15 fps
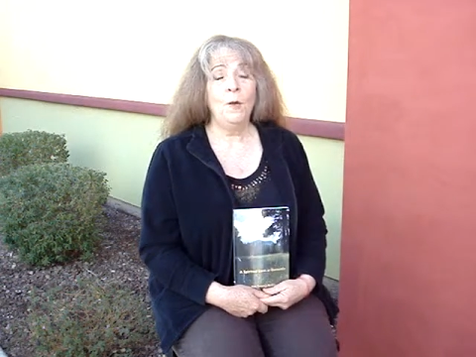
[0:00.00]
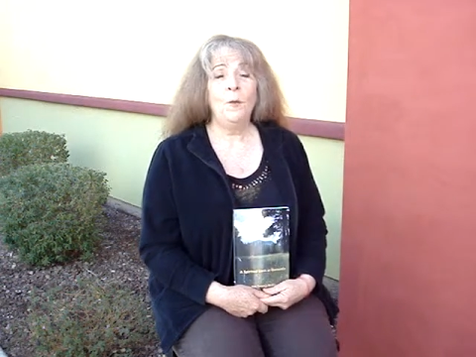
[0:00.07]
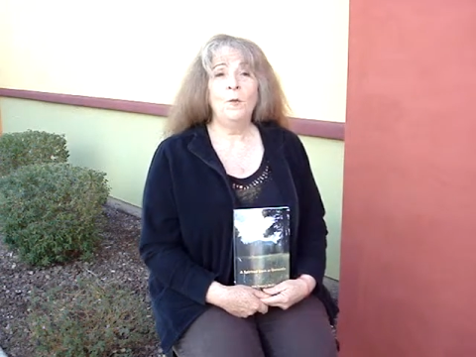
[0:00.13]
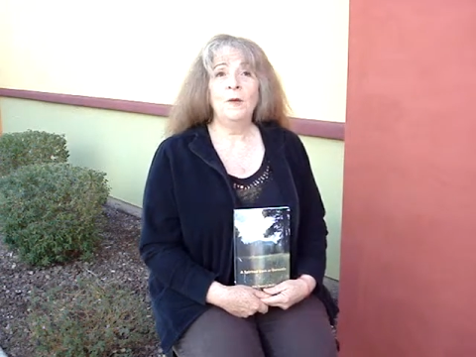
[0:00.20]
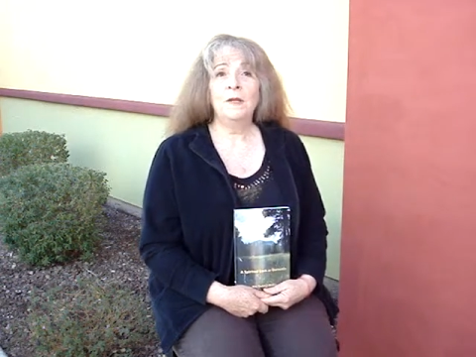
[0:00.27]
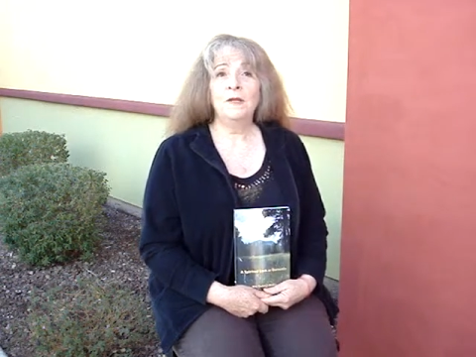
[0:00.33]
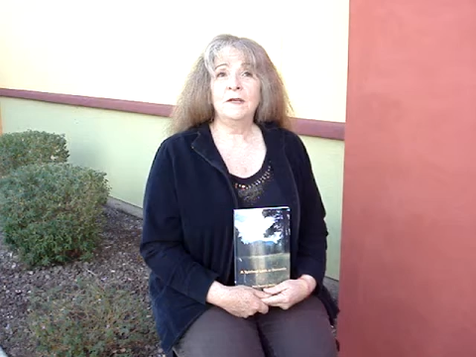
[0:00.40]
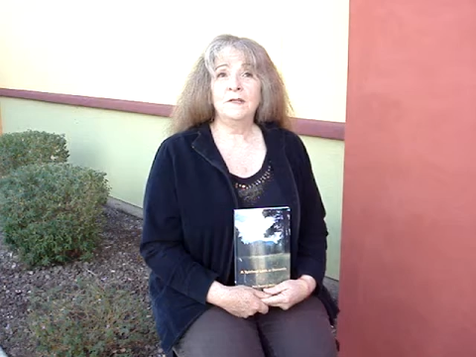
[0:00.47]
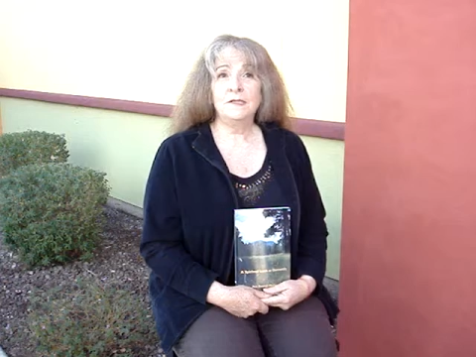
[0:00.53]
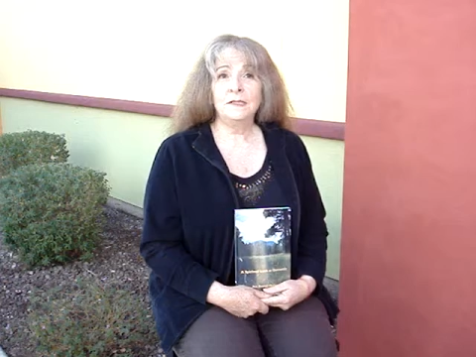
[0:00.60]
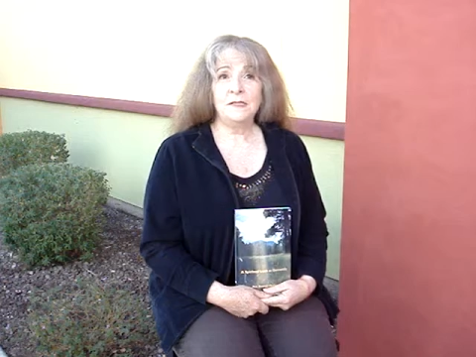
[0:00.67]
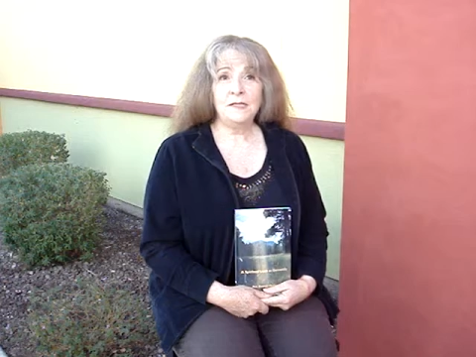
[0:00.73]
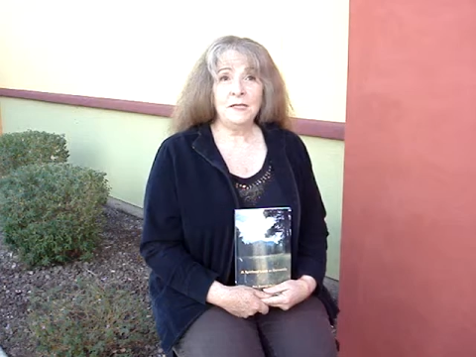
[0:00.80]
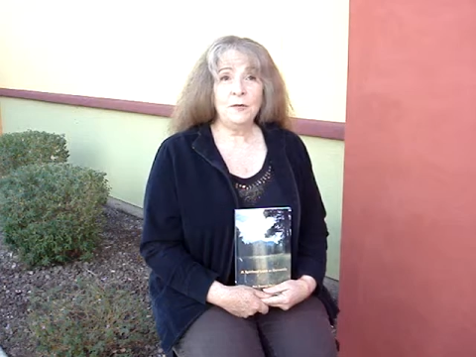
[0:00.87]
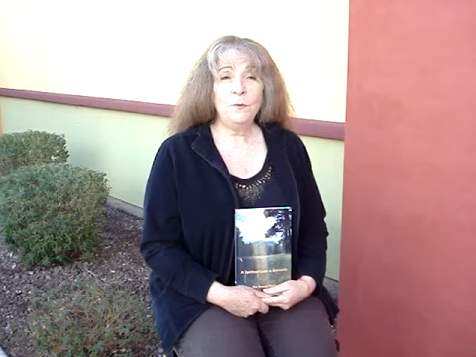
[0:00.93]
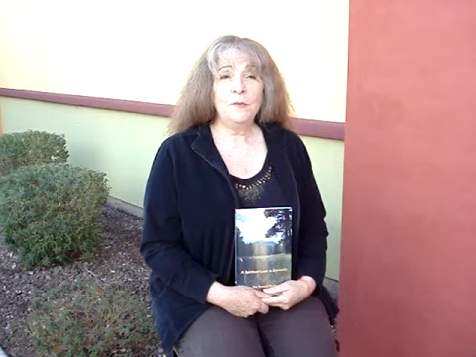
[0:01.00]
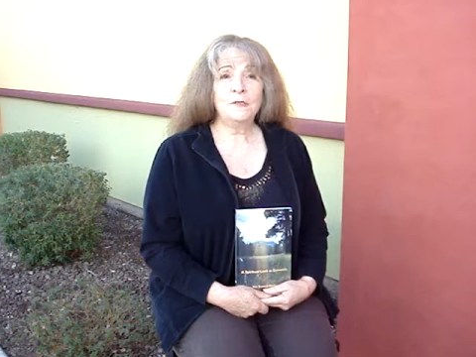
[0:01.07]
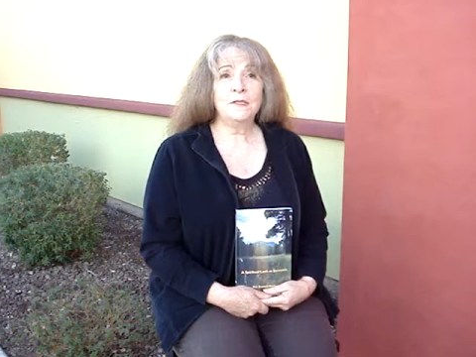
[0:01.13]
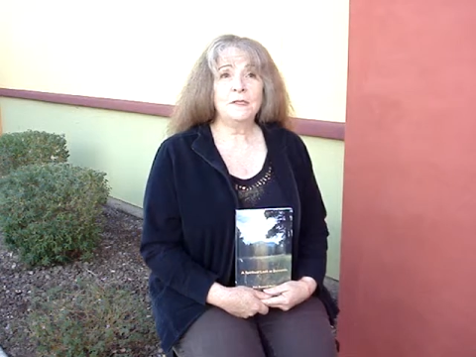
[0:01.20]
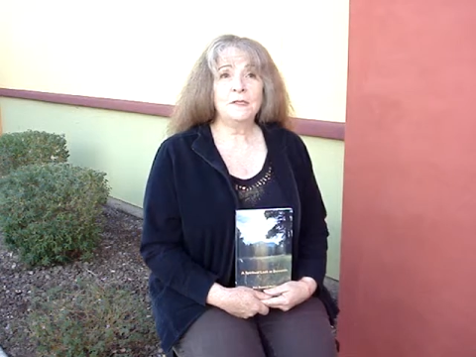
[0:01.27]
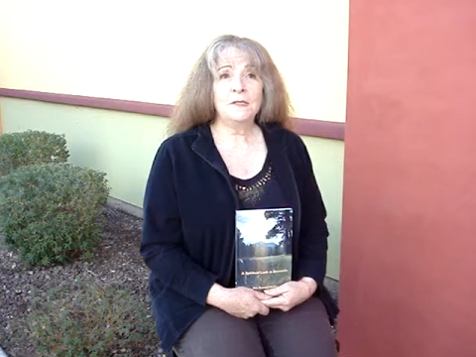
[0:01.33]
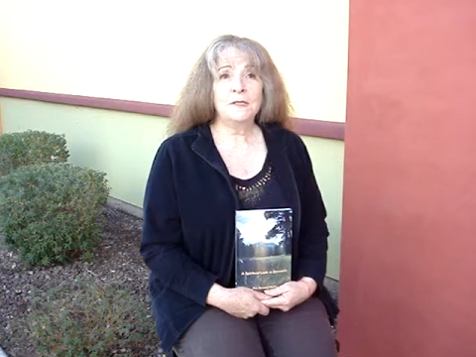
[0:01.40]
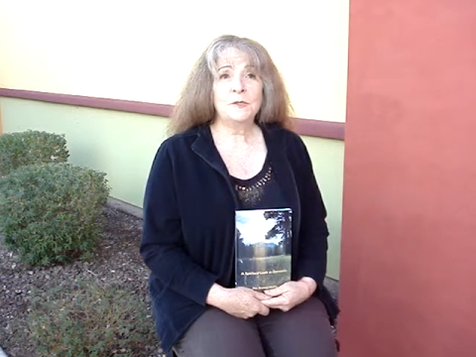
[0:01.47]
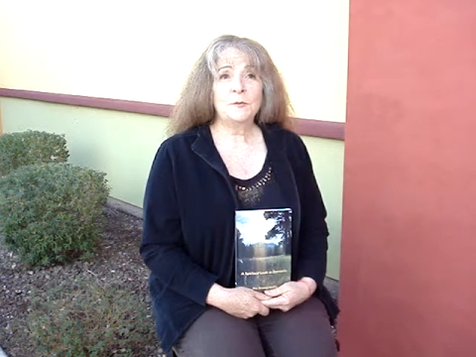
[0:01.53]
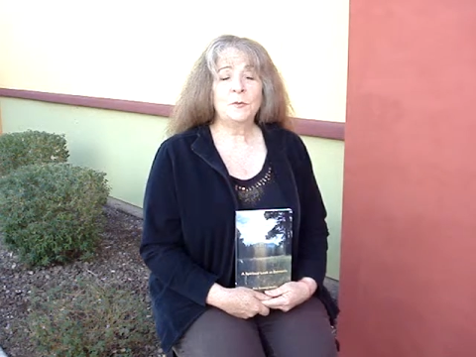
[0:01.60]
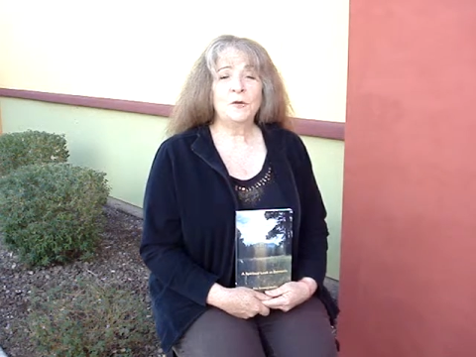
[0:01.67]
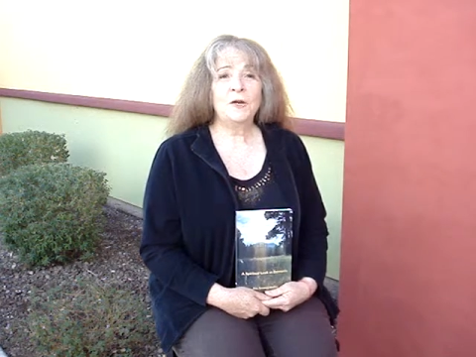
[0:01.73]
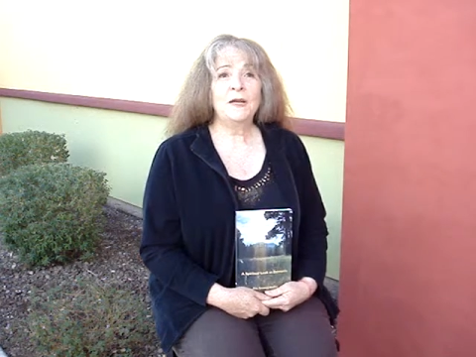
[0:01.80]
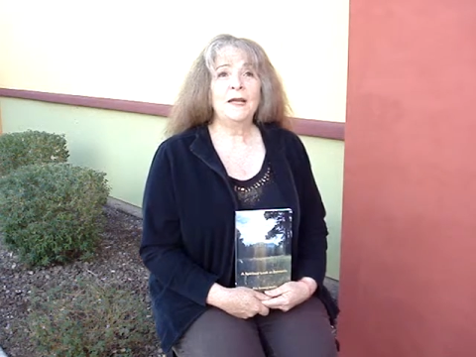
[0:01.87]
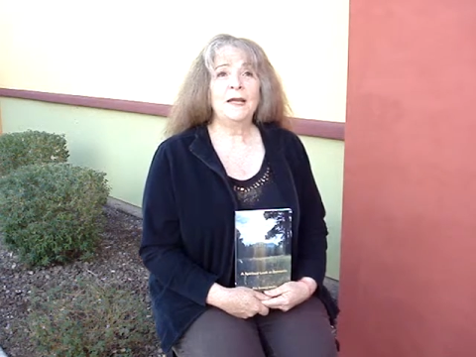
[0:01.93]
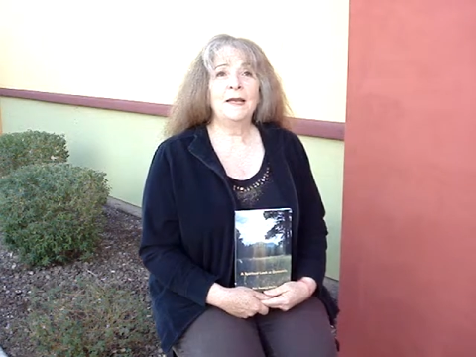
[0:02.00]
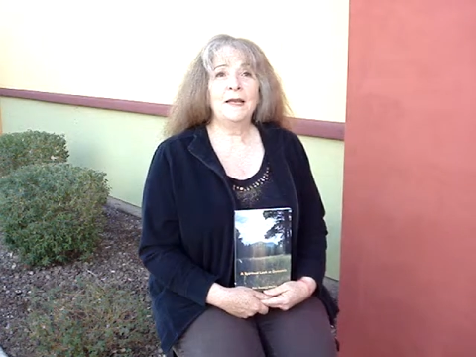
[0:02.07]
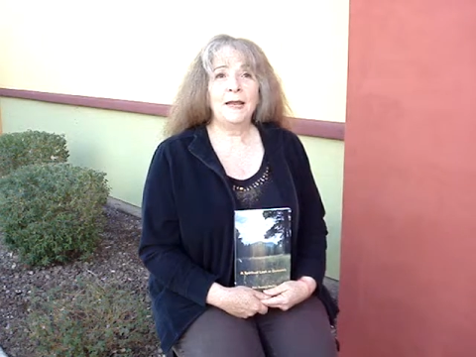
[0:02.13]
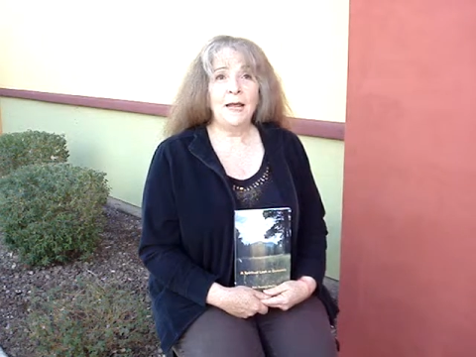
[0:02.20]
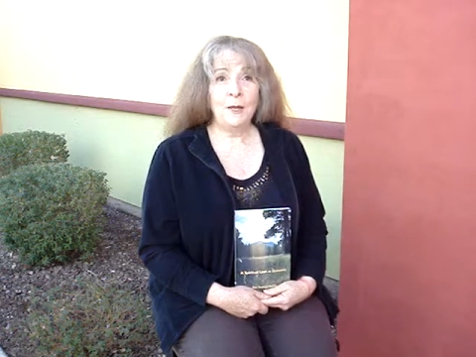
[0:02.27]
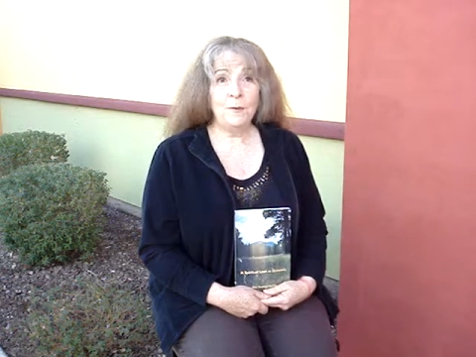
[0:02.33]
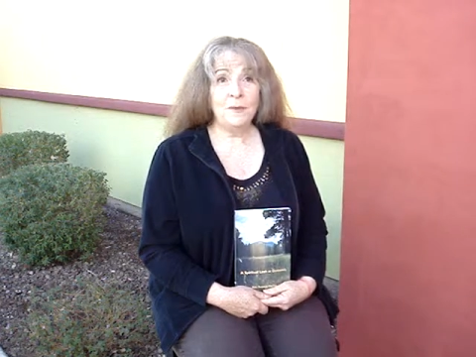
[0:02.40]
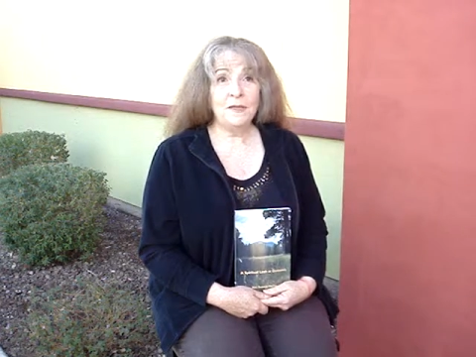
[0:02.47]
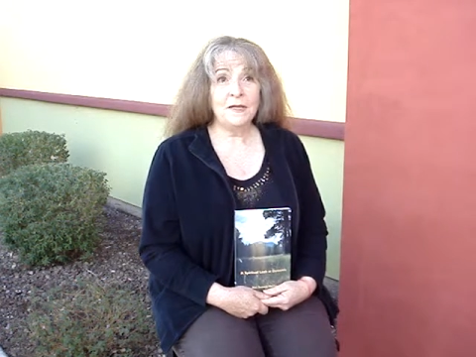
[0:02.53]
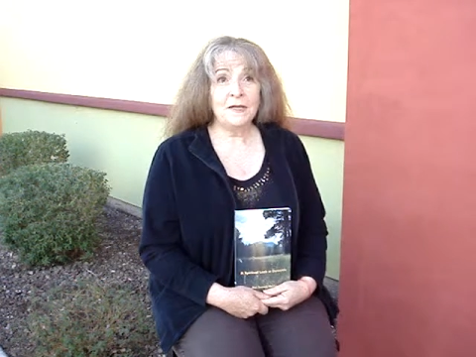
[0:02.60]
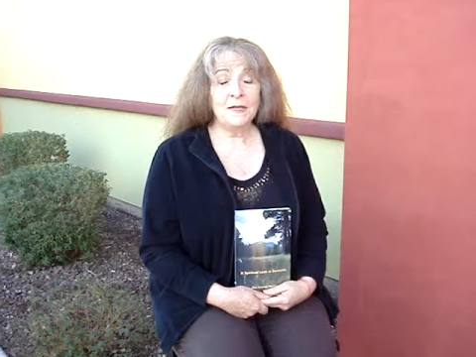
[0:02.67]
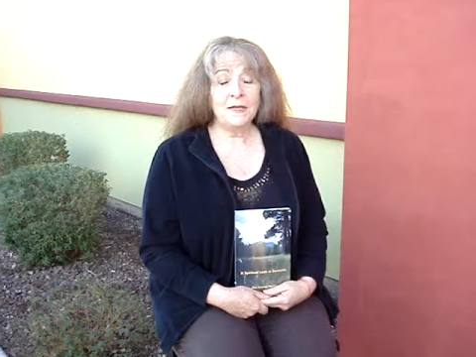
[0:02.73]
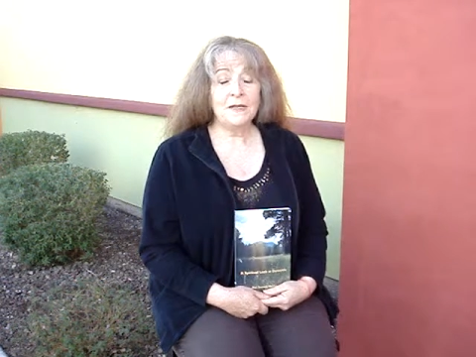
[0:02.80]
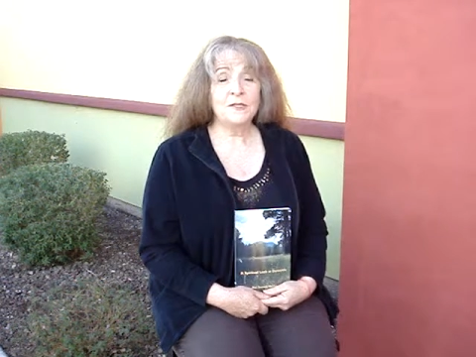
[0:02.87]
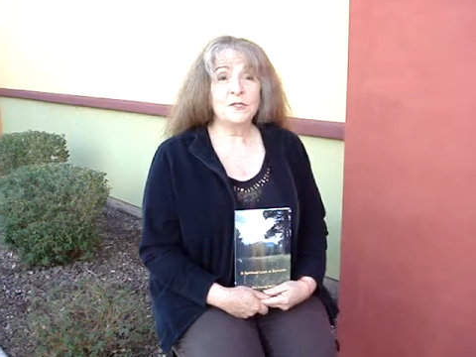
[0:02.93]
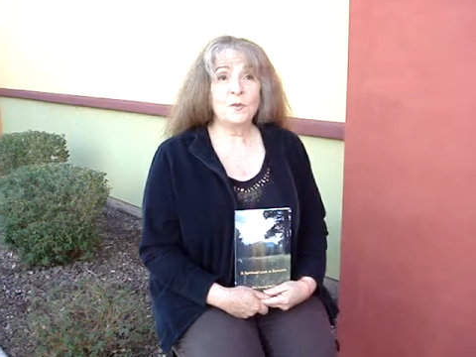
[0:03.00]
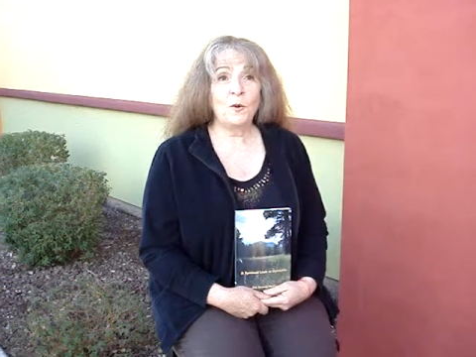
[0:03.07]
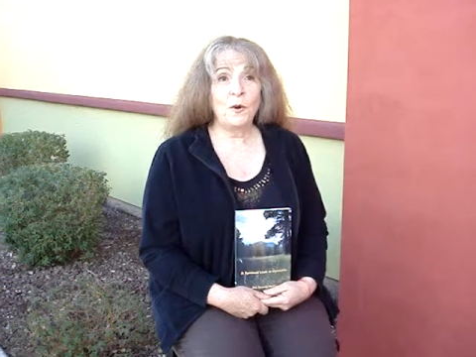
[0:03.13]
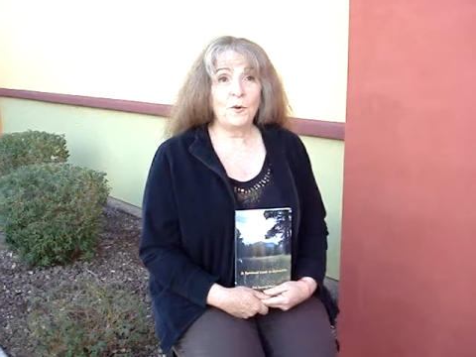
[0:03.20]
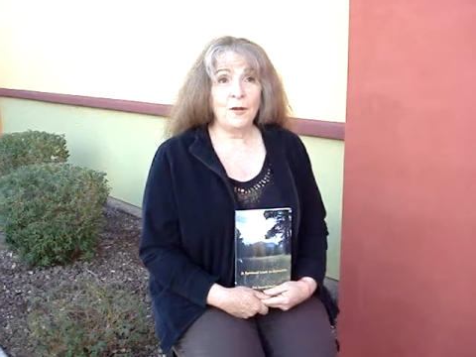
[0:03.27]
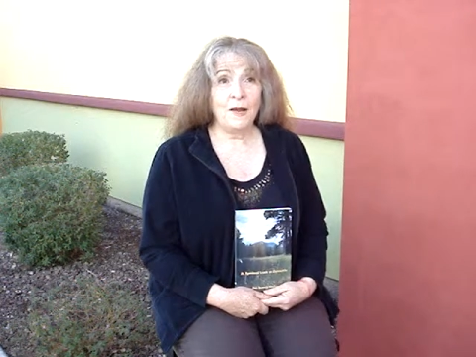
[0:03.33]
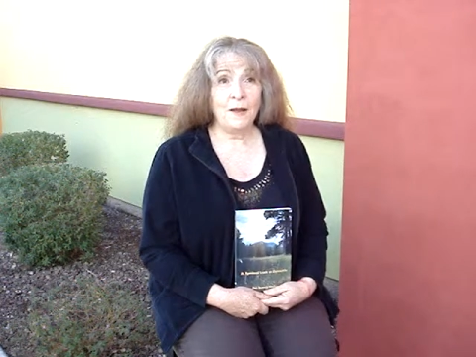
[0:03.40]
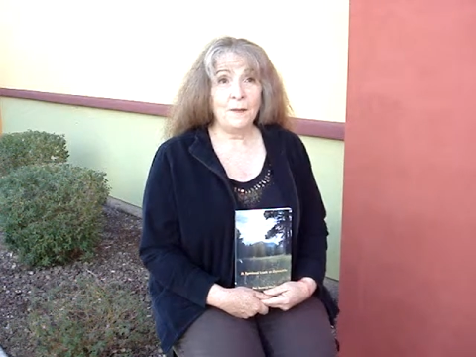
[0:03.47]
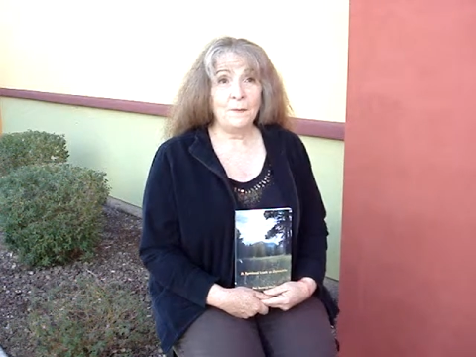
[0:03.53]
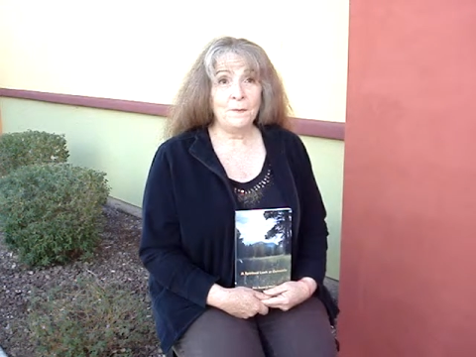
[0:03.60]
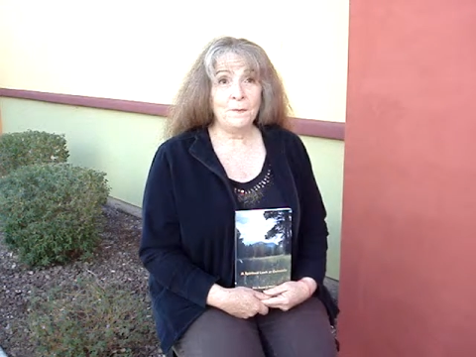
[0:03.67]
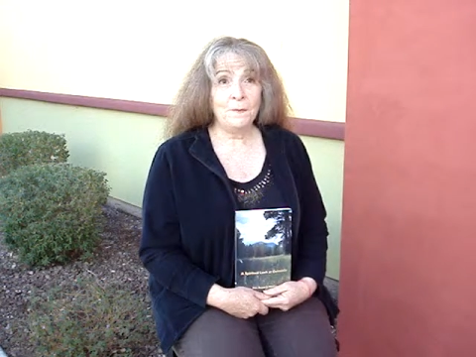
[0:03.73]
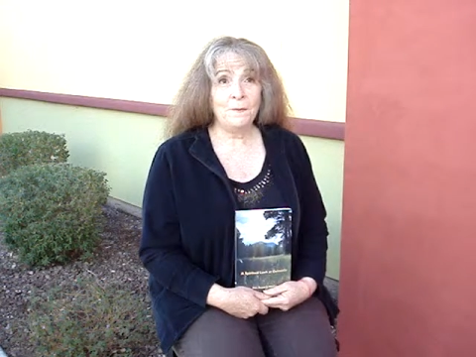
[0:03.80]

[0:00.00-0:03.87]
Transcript: Well, there's a sequel to this book, and Emily is grown up.